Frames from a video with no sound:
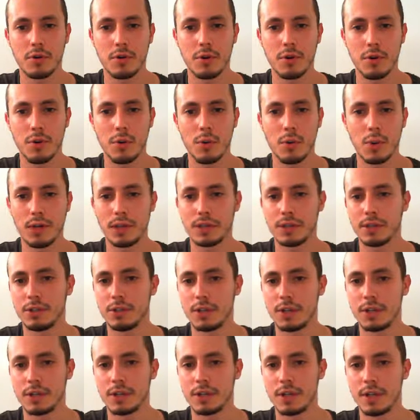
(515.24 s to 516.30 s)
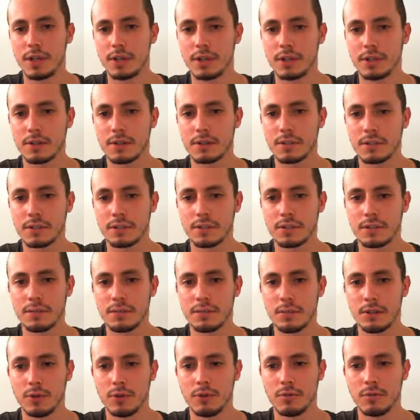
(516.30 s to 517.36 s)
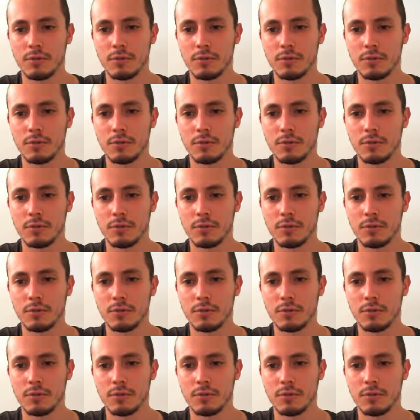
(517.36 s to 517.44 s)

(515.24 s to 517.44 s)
queen to g6 move,